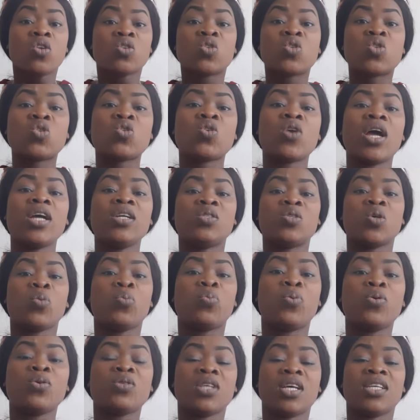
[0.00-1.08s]
Try to
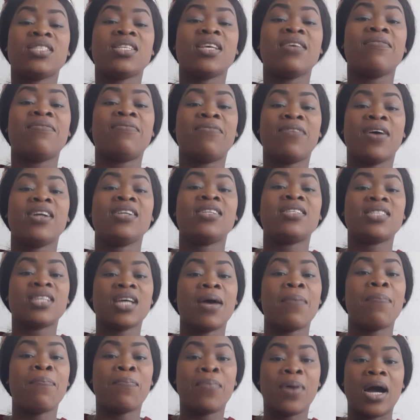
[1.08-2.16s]
possess a
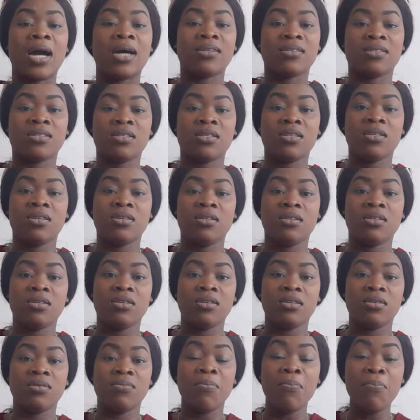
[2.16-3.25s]
vital part,
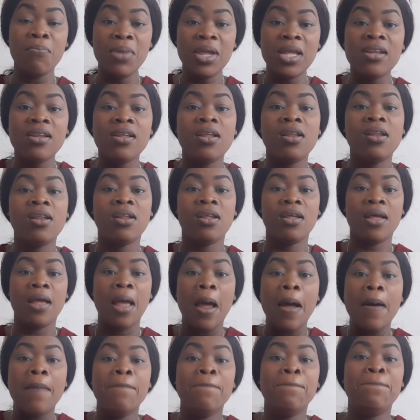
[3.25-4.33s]
meaning
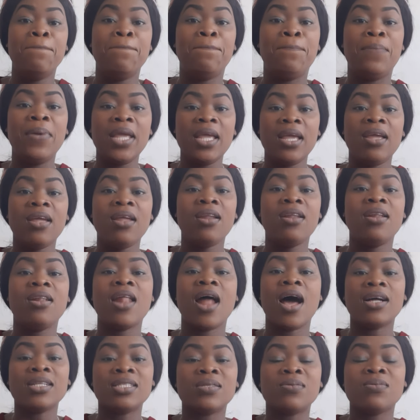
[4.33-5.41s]
be
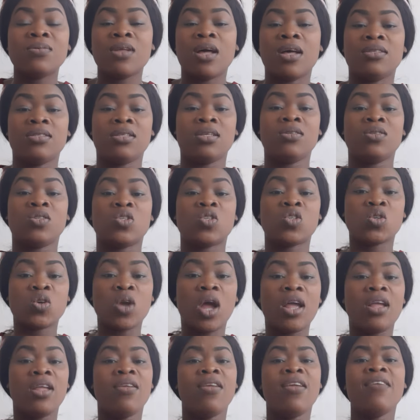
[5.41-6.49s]
that as in
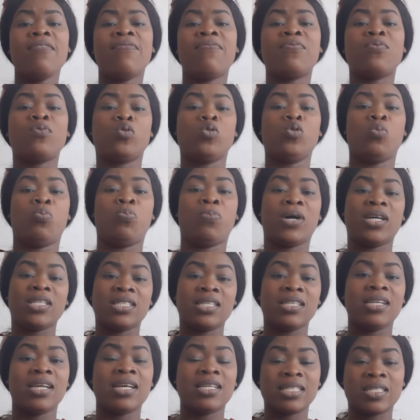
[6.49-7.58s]
try if two
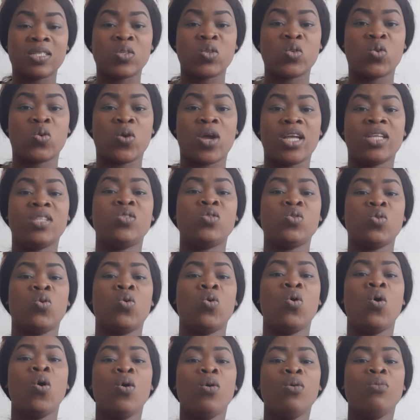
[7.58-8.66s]
partners try
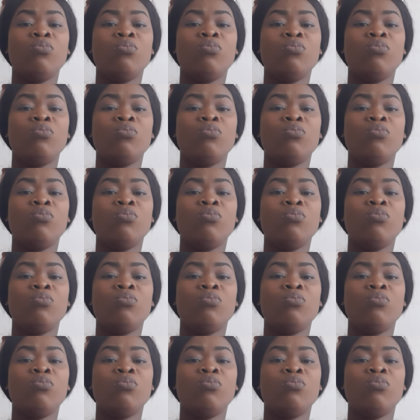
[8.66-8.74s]
to